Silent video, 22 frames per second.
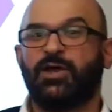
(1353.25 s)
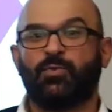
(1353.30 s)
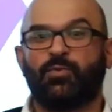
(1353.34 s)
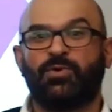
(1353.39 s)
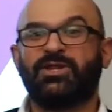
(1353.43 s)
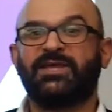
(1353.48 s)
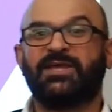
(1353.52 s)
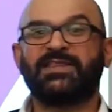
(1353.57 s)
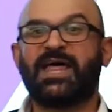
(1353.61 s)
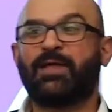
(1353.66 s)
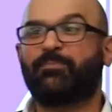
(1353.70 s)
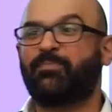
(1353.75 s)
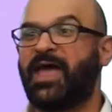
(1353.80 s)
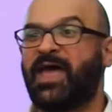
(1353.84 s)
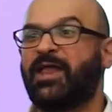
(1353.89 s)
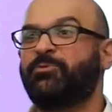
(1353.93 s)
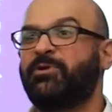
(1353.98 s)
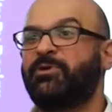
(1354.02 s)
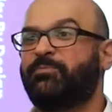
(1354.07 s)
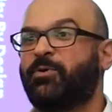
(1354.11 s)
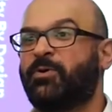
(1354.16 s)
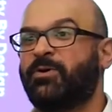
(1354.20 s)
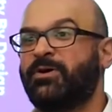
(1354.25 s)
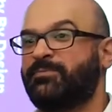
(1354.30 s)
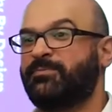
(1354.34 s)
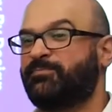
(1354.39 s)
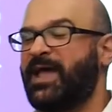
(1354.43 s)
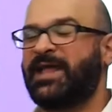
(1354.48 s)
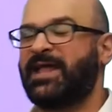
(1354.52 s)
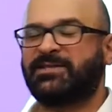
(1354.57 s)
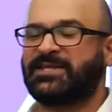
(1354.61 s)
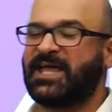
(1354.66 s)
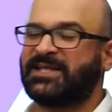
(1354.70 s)
When you get that pen report,
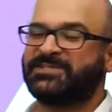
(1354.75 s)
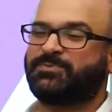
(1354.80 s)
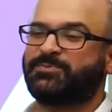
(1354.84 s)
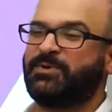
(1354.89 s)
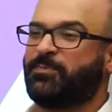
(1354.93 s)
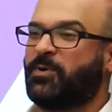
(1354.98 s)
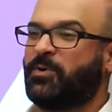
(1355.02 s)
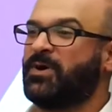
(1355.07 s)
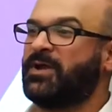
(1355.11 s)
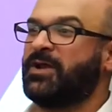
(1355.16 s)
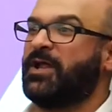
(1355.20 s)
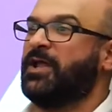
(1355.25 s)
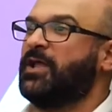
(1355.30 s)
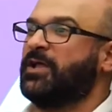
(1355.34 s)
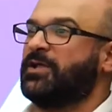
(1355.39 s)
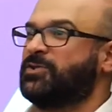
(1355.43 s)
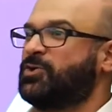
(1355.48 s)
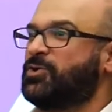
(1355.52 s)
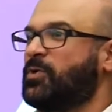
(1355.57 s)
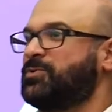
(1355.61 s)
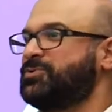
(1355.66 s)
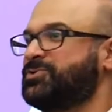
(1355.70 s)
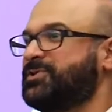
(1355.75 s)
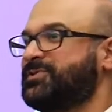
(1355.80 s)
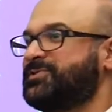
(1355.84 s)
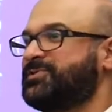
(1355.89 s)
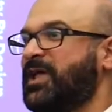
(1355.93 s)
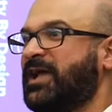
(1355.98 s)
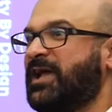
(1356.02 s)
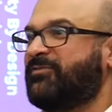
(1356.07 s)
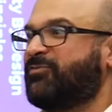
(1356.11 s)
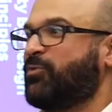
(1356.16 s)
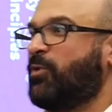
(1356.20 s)
pen test report, don't
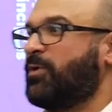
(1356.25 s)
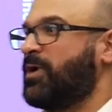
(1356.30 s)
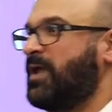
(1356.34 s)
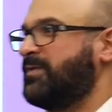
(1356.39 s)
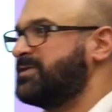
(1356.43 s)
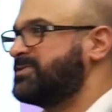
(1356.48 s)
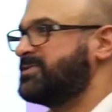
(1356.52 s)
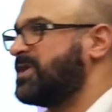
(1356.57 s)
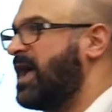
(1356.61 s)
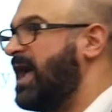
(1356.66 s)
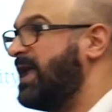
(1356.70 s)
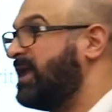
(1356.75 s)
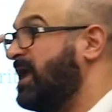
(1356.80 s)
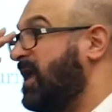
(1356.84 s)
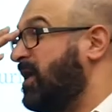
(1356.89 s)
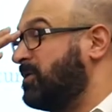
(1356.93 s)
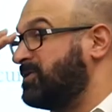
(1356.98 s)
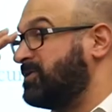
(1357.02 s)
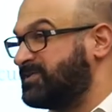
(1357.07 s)
just like throw it on the side.